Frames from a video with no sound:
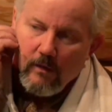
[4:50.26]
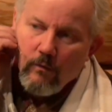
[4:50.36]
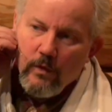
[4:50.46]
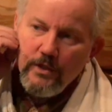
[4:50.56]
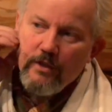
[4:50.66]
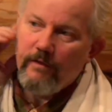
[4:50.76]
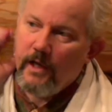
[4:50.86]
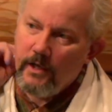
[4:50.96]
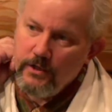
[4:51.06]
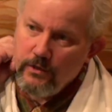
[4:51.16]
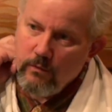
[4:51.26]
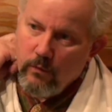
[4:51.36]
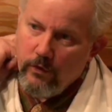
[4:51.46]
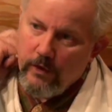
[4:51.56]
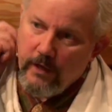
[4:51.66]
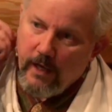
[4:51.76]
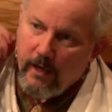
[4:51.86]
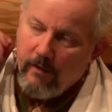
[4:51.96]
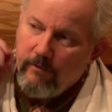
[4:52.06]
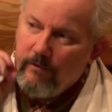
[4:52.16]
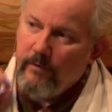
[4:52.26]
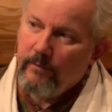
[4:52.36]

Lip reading: which of us would have,